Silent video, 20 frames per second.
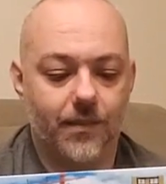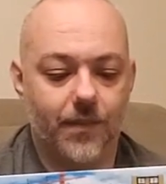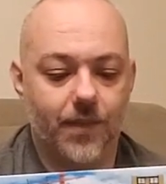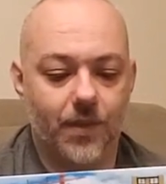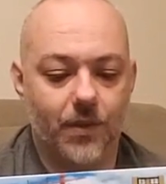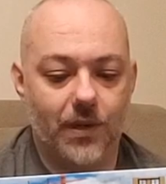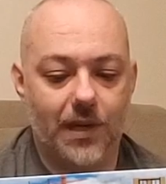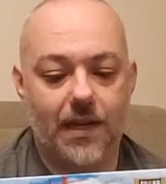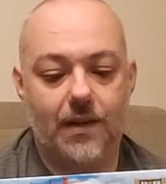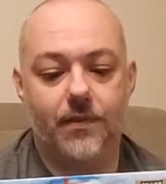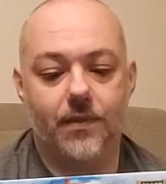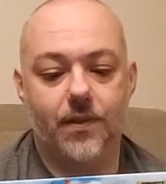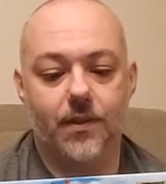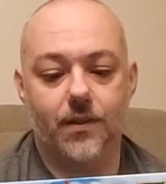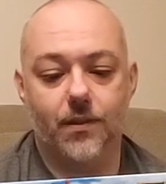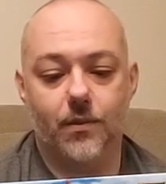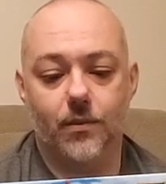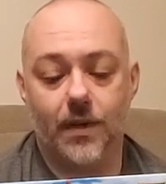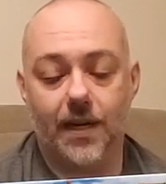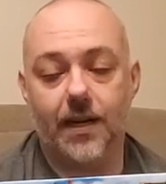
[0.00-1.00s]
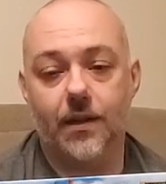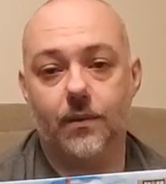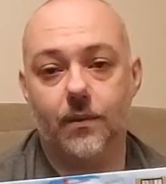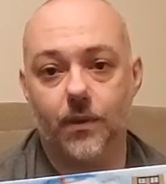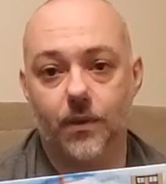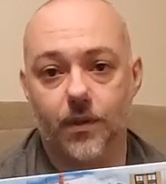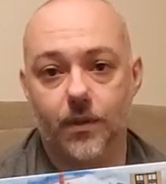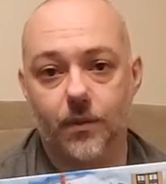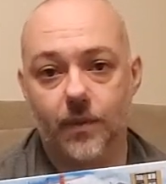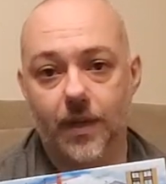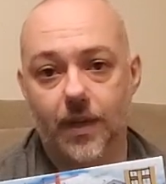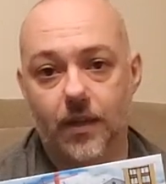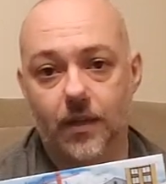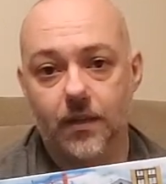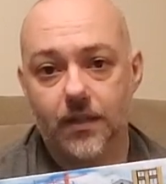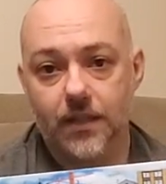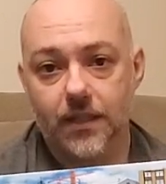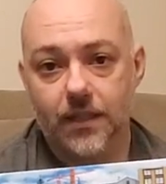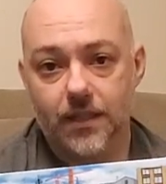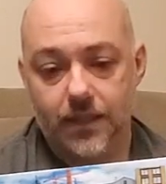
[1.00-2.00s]
you have to write really
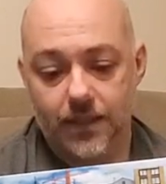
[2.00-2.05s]
well.